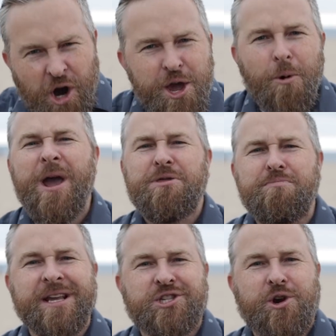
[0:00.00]
Are you with
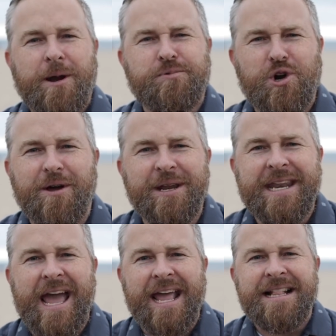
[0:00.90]
me, scripture of the
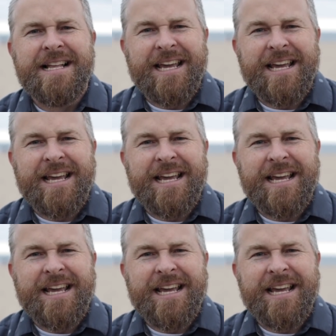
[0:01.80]
day?